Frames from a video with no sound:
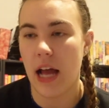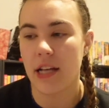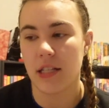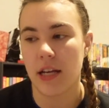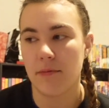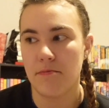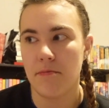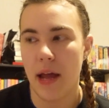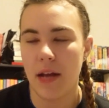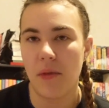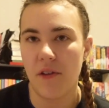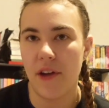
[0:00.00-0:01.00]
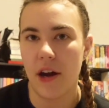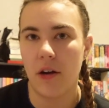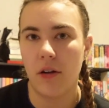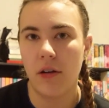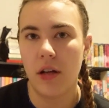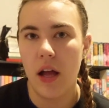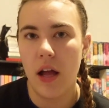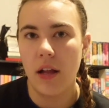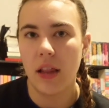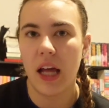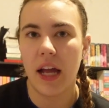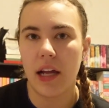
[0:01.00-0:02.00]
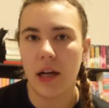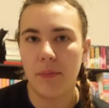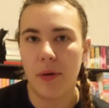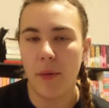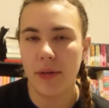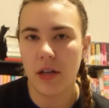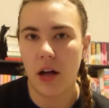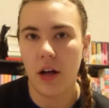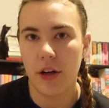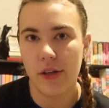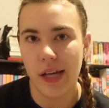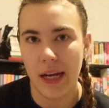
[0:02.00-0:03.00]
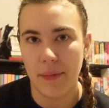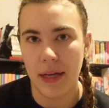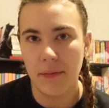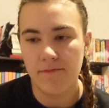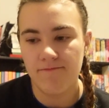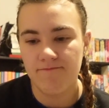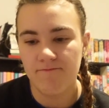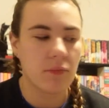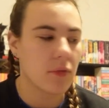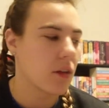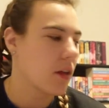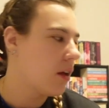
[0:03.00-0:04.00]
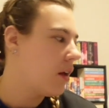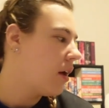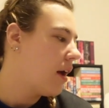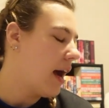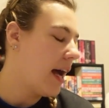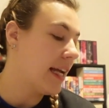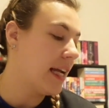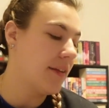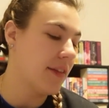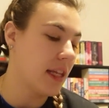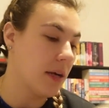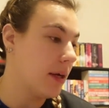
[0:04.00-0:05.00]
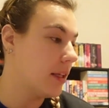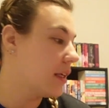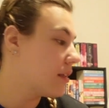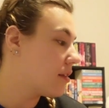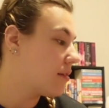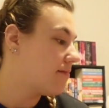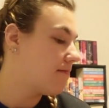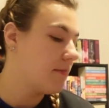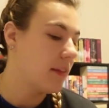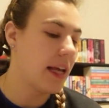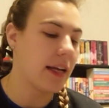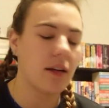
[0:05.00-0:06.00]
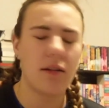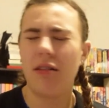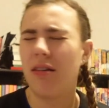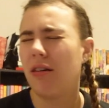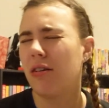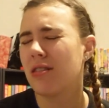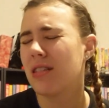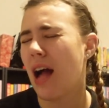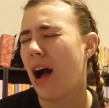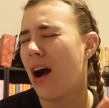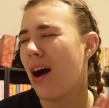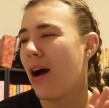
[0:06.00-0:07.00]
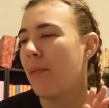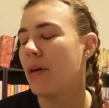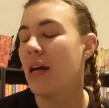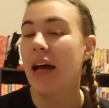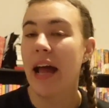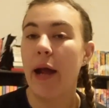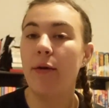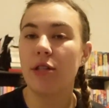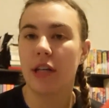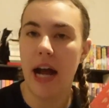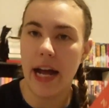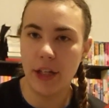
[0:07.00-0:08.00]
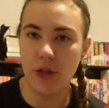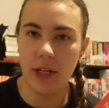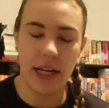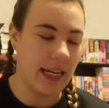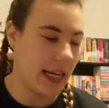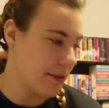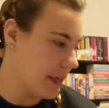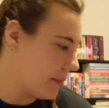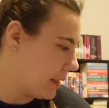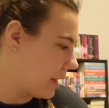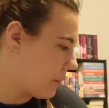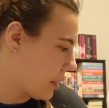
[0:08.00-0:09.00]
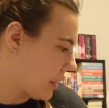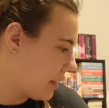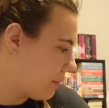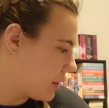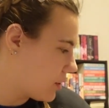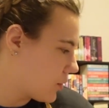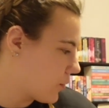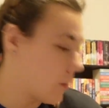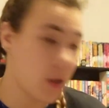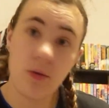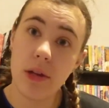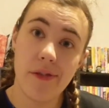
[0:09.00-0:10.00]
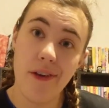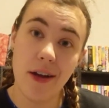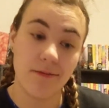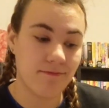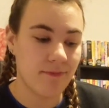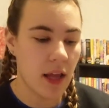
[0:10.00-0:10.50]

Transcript: like made me feral. Like Paul Mescal, are you kidding me? I can't even think about this. Like, oh, stop. It was good. I enjoyed it, and I read it pretty quickly, which was really fun.